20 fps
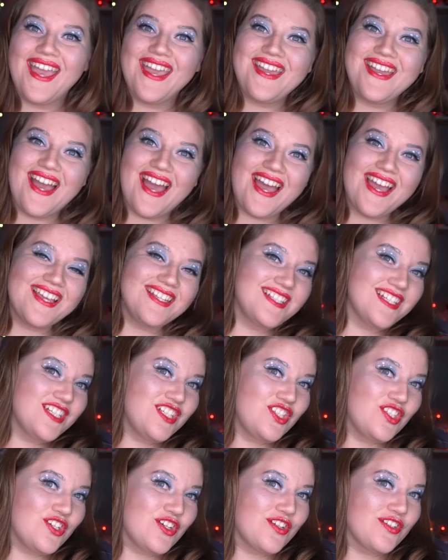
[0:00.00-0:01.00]
Hey guys,
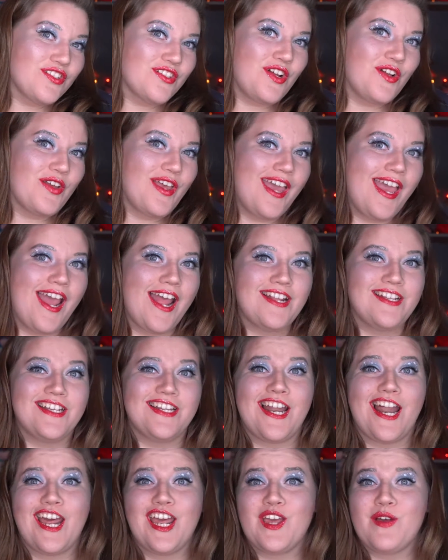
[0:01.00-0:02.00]
it's Sugar Skull
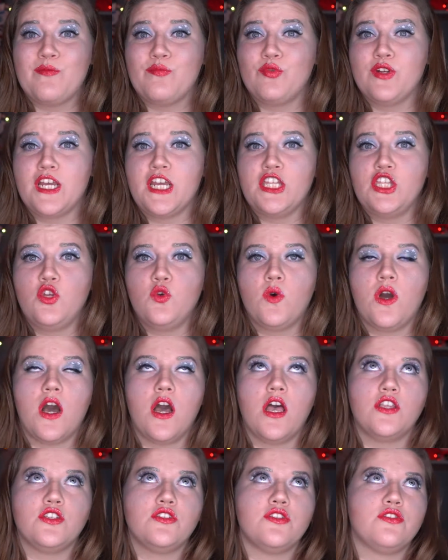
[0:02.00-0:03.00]
Candy. I am bringing you
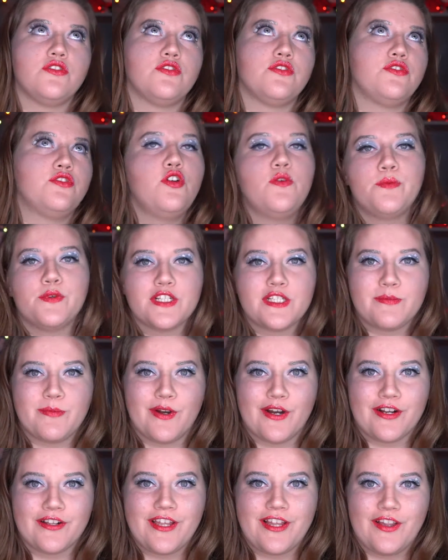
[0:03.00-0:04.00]
a super
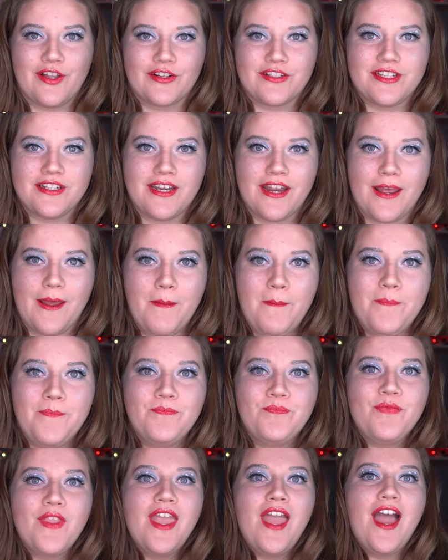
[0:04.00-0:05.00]
sparkly look today.
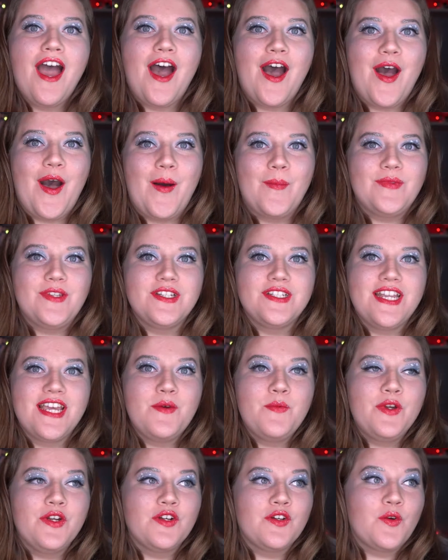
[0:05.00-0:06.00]

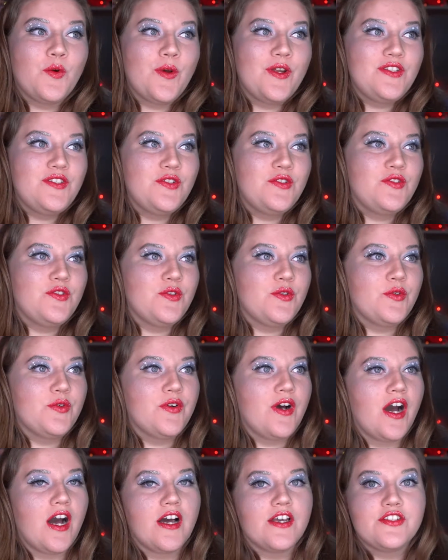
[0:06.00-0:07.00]
Today we are going to
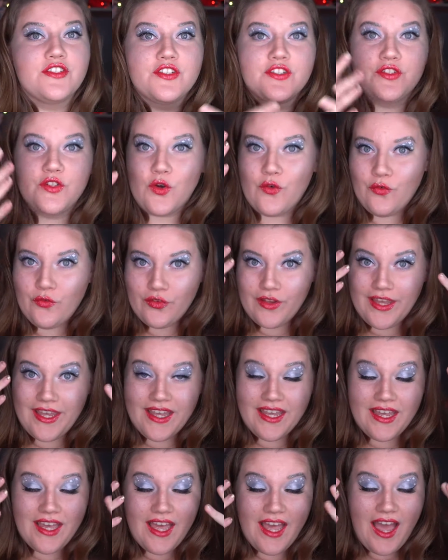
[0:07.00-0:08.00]
do a
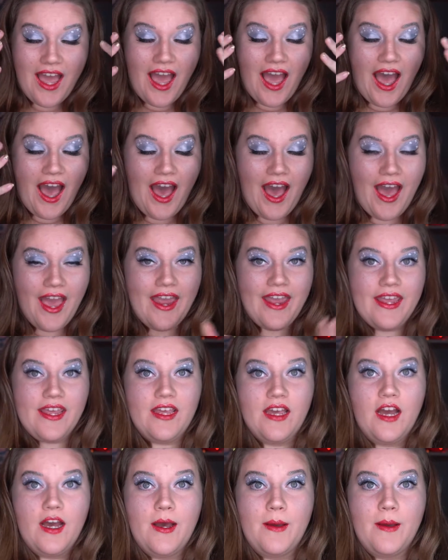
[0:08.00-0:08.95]
snowflake eye